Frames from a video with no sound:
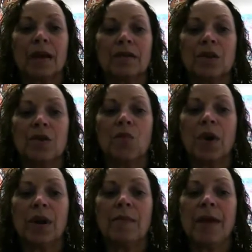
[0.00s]
So you
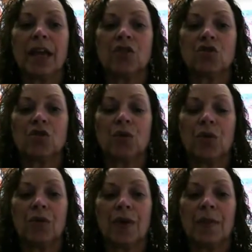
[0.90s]
want to make
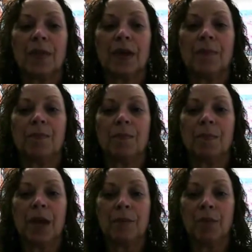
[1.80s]
sure that the
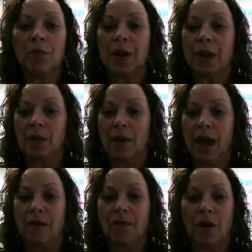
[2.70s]
people that you
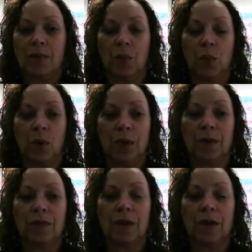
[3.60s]
have on board,